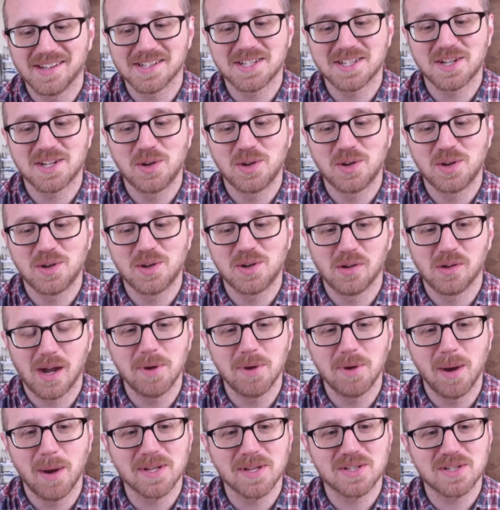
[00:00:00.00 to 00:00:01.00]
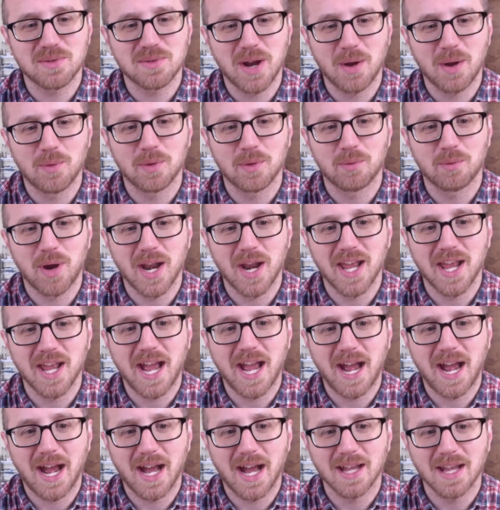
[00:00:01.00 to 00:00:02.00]
it's cool. I'm gonna mess around with
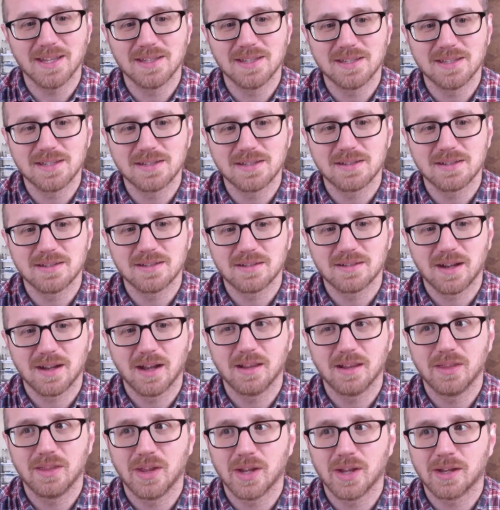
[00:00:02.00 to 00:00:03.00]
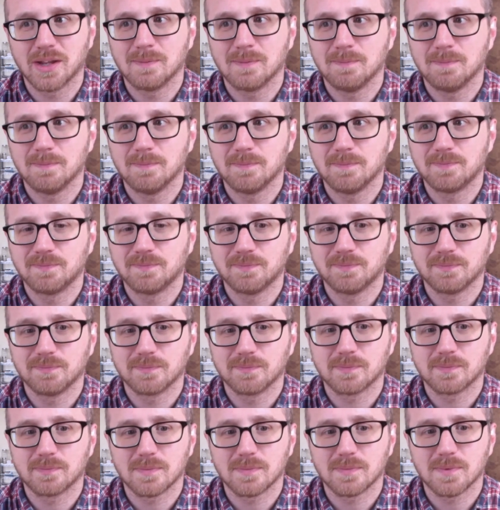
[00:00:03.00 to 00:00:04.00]
Reddit ads. I think. Oh
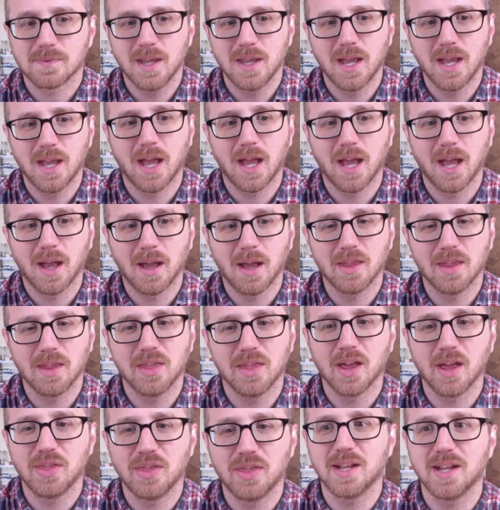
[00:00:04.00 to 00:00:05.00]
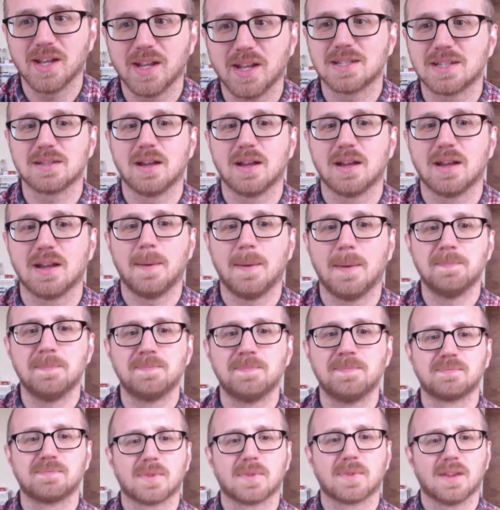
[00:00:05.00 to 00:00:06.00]
yeah. Yeah, I, I think it's.
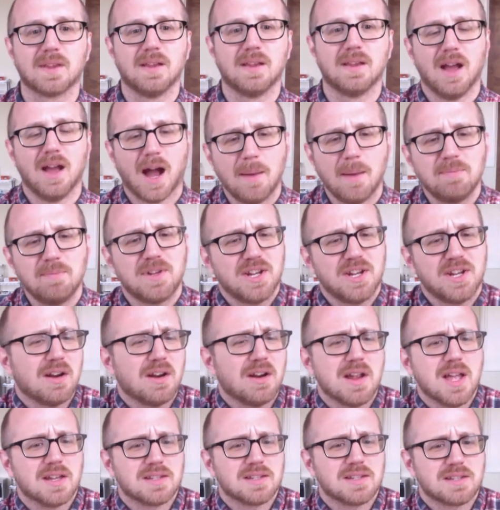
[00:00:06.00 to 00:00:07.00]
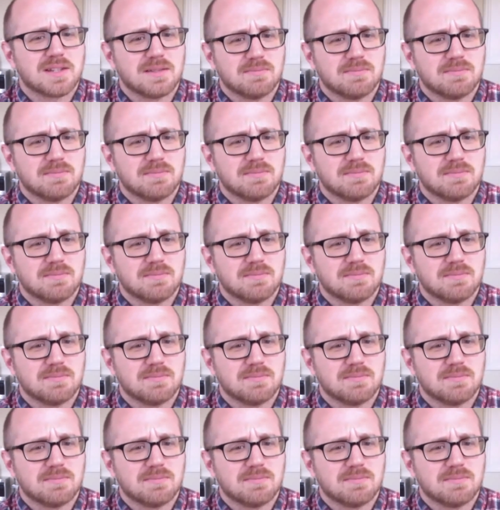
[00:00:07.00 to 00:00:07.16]
Um, I'm curious.